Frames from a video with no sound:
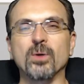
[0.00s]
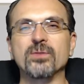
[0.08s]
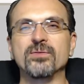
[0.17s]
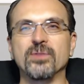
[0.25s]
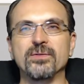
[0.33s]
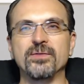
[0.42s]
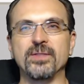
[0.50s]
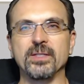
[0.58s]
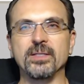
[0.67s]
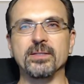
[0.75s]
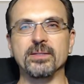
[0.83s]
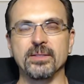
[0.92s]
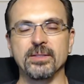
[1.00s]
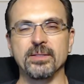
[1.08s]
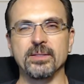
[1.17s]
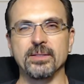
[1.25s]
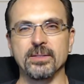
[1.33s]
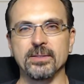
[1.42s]
fulfilled
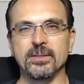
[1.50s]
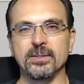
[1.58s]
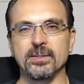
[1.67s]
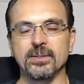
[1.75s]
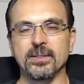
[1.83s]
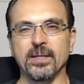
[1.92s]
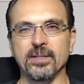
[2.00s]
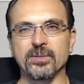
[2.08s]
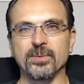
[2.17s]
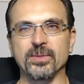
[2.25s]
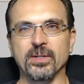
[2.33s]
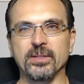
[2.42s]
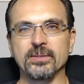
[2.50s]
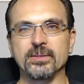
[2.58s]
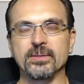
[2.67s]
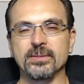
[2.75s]
as a result.